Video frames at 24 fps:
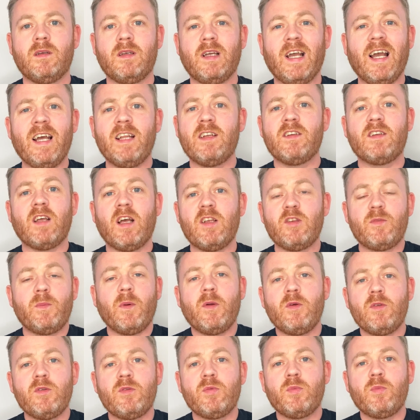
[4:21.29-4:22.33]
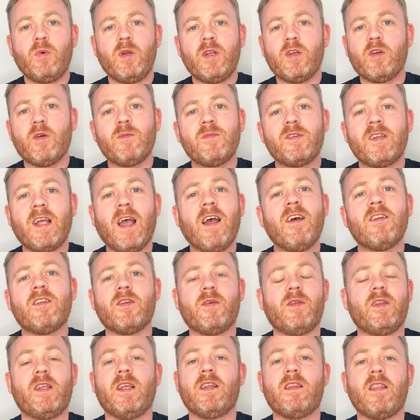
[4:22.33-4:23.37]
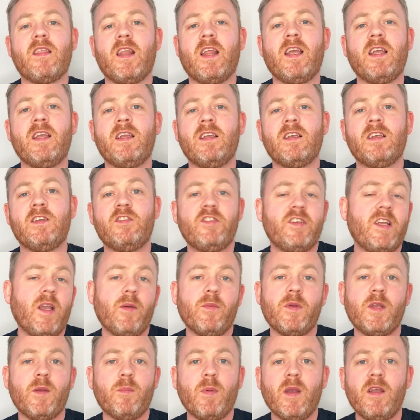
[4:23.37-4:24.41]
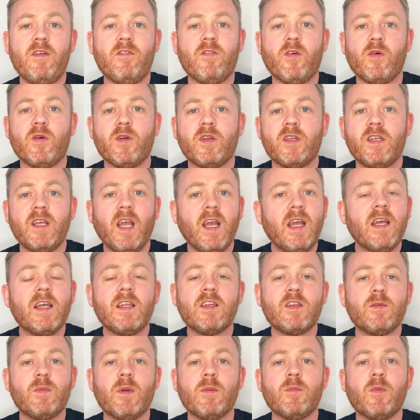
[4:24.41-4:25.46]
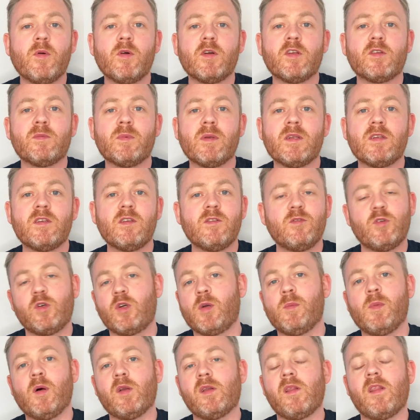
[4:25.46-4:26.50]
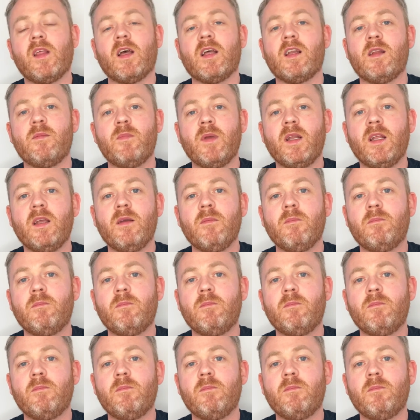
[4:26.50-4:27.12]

And I suppose what it comes down to at the end of the day is you get what you pay for. Yeah, it's a bit more expensive. We'll come on to that in a minute.